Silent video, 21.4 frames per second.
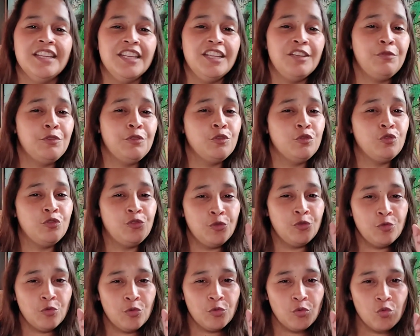if you
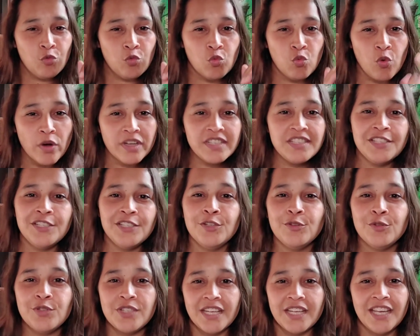do want to
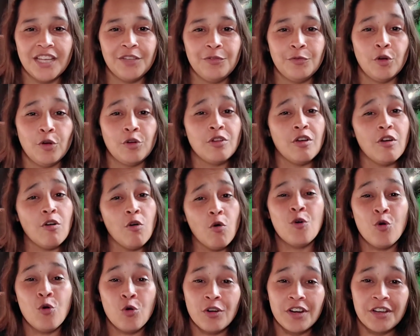use a headphone,
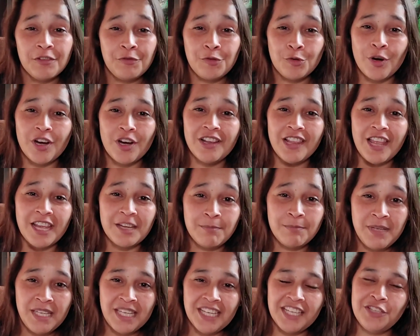or if you are like
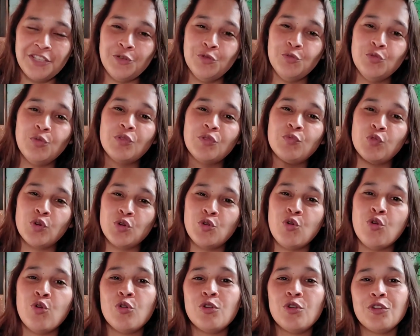me and you
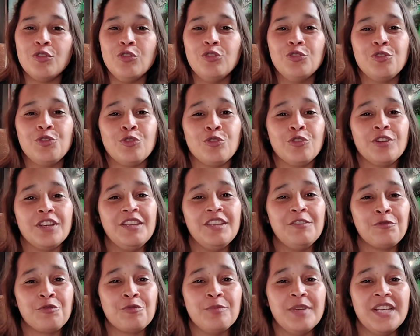record all your
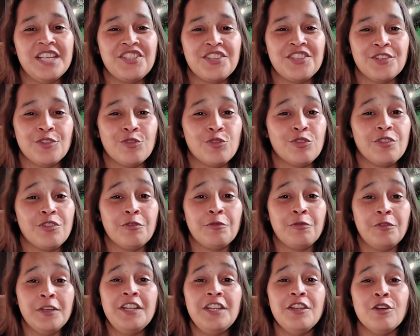information or your
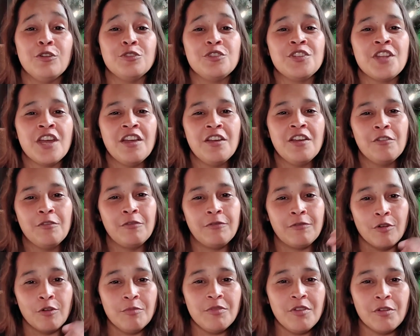videos
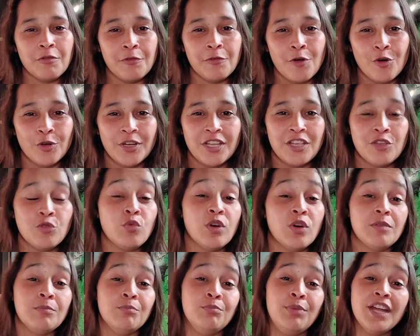from your phone and you
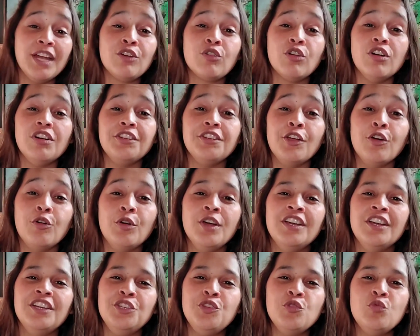want better audio,
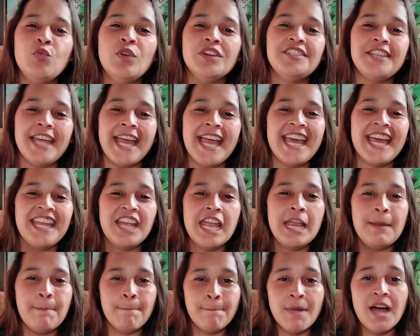you want to add
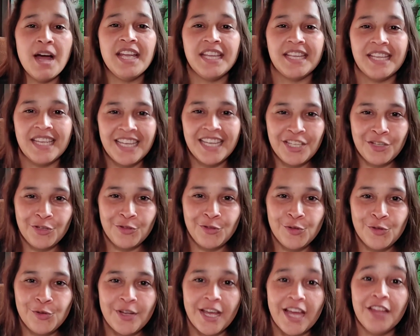a mic, and you
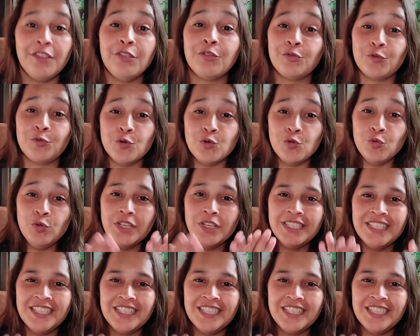do that through